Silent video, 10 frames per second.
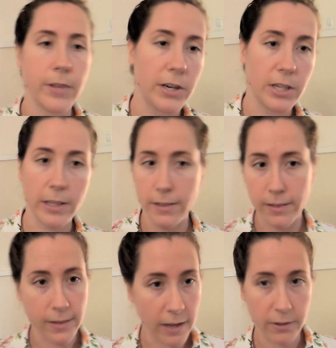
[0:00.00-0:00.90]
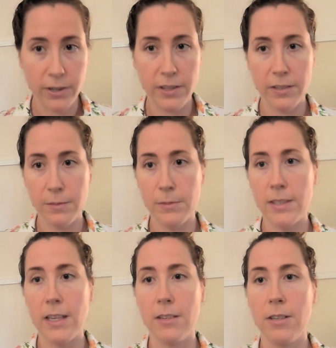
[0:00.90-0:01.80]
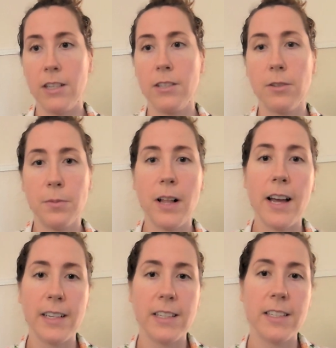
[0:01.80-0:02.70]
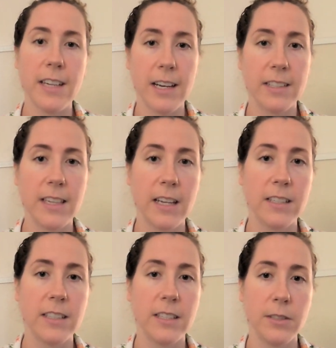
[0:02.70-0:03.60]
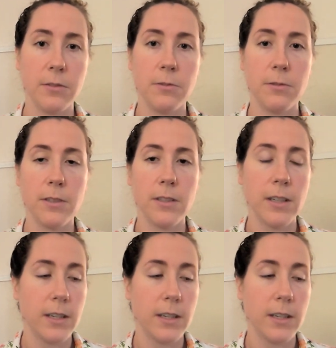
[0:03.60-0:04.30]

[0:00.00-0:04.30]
logic and algorithms that you need to apply to the data set to